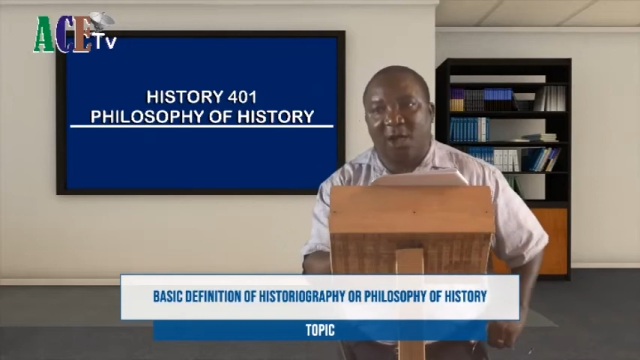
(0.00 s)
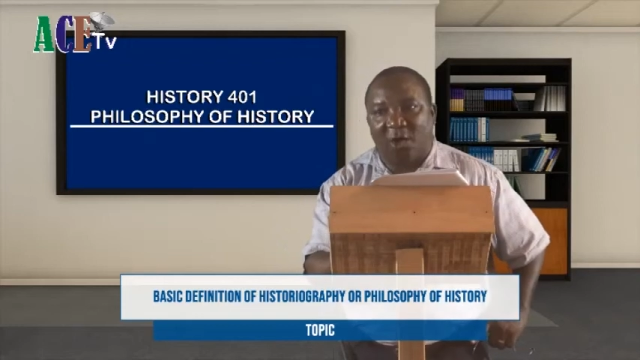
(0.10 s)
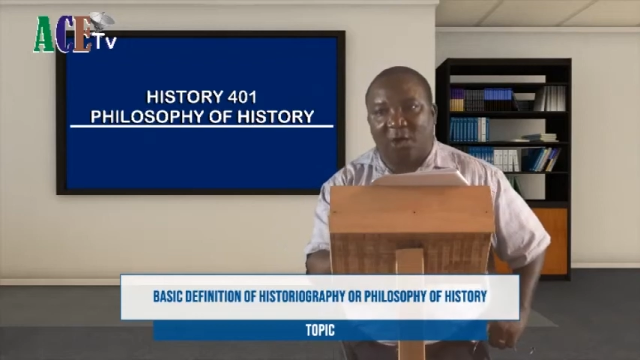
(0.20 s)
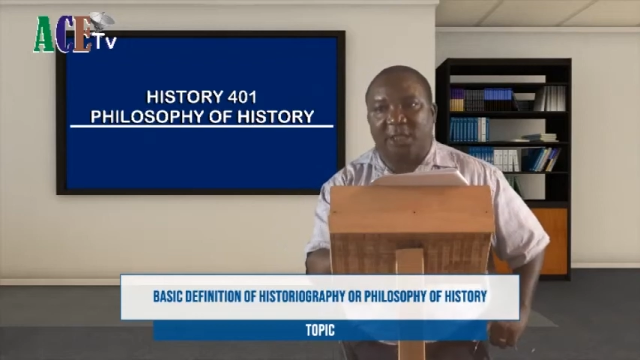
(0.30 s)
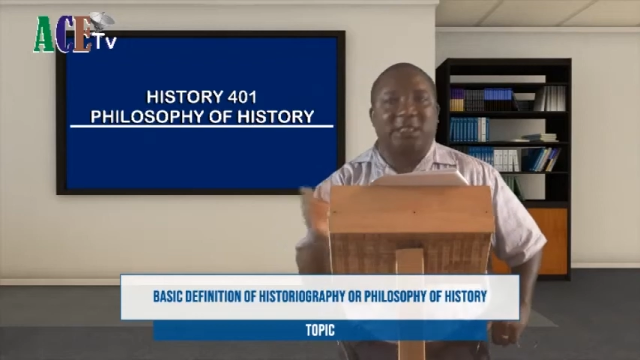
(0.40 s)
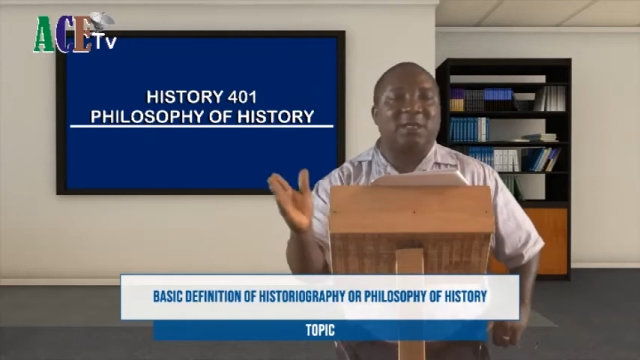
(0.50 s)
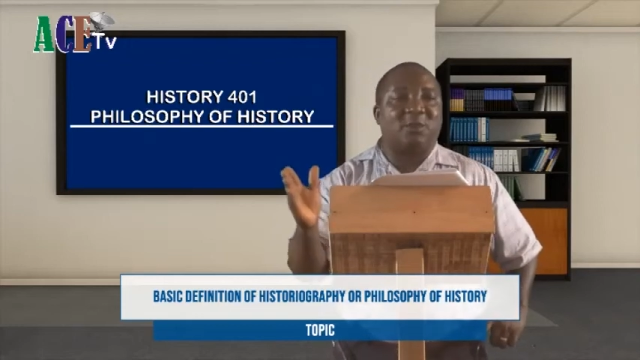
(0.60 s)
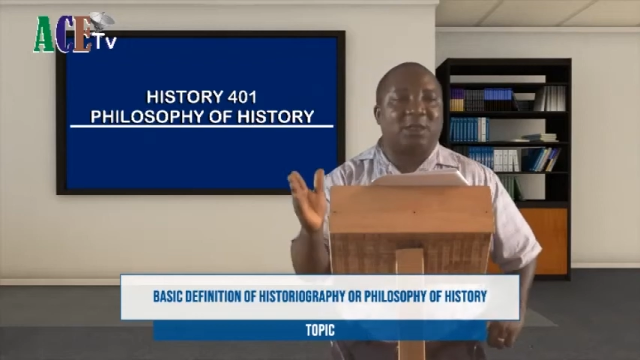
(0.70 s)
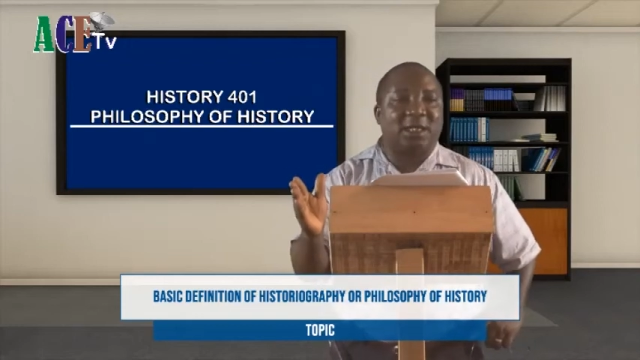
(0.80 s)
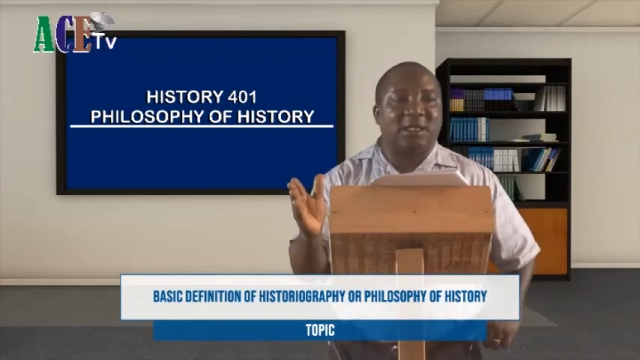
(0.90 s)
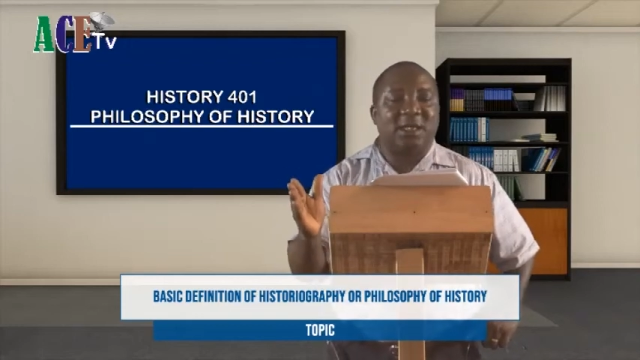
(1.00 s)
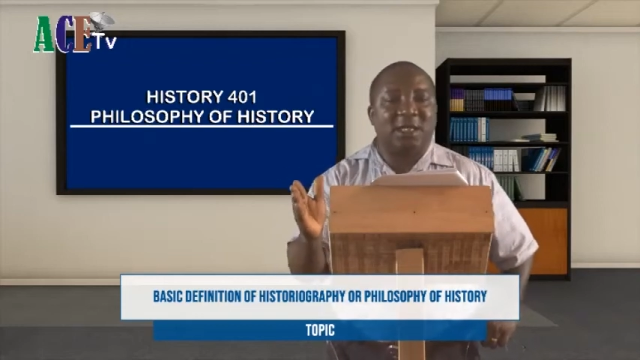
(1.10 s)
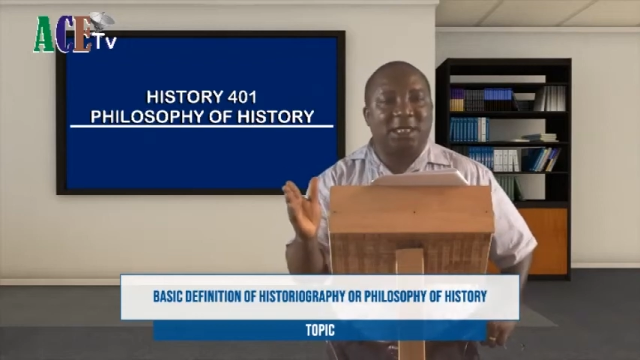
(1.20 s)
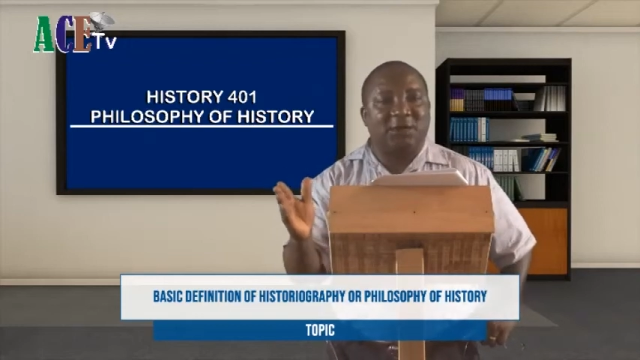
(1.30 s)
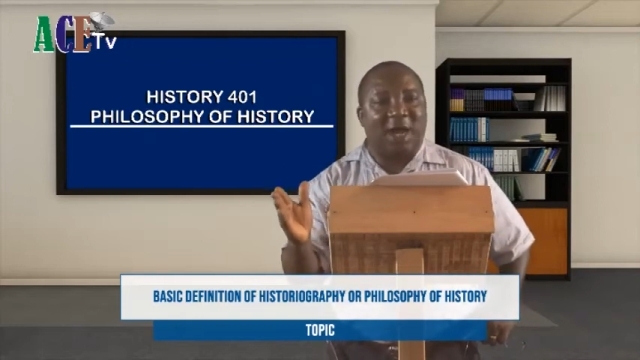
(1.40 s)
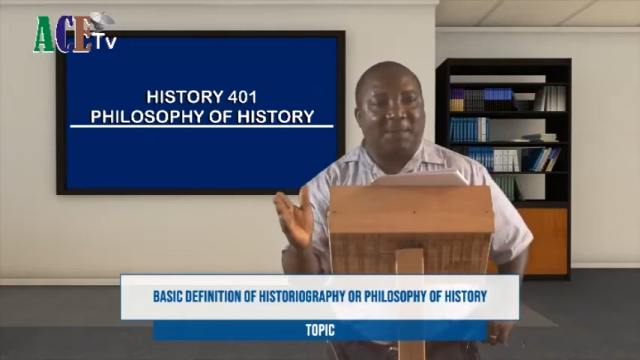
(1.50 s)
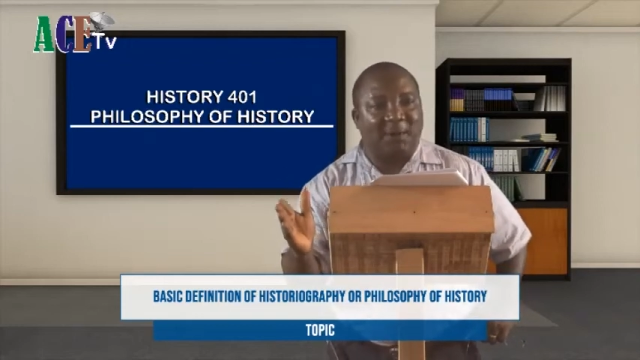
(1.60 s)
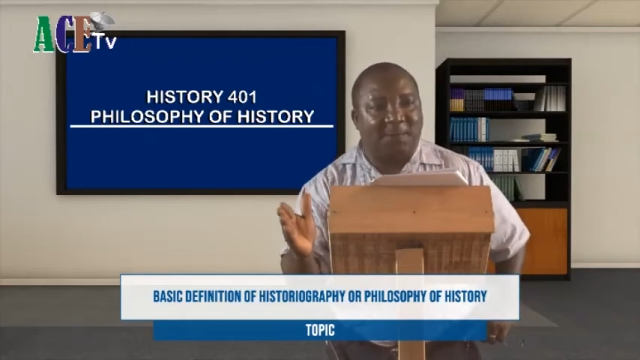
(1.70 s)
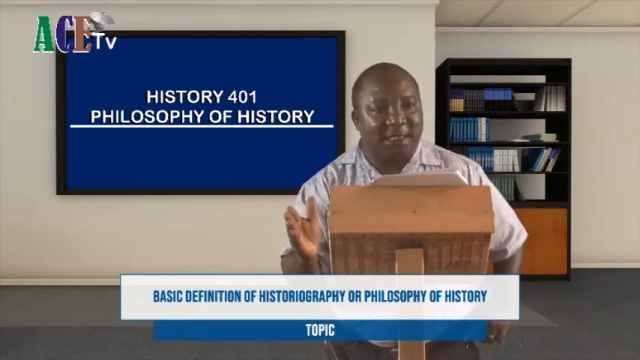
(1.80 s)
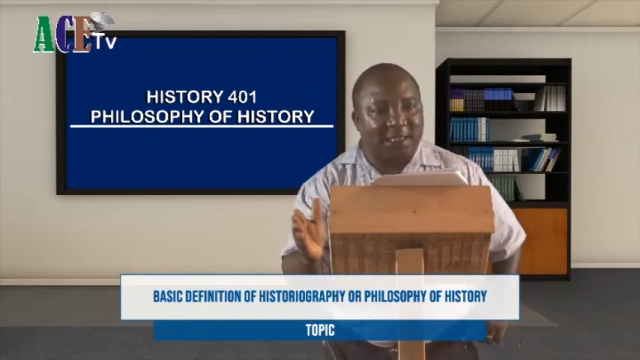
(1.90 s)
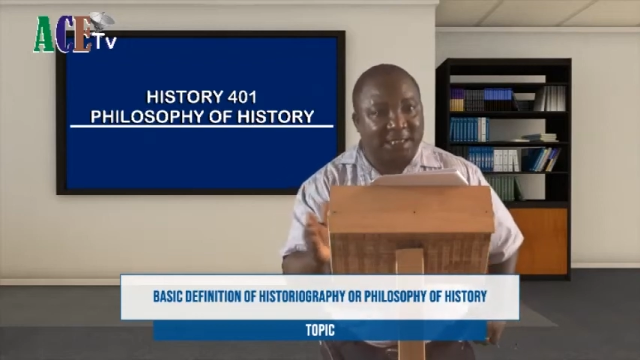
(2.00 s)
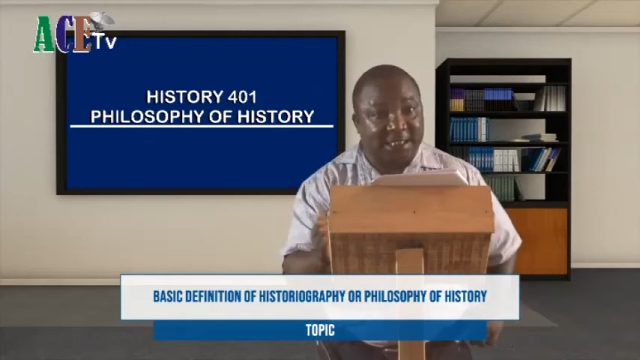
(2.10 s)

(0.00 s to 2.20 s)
or distributing his or her properties,